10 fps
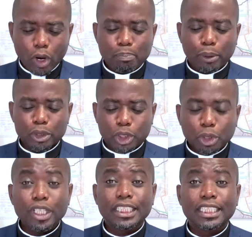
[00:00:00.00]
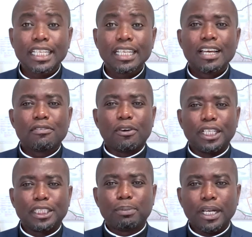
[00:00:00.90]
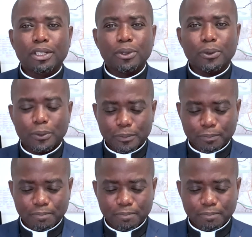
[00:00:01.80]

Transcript: opportunity for his breakthrough.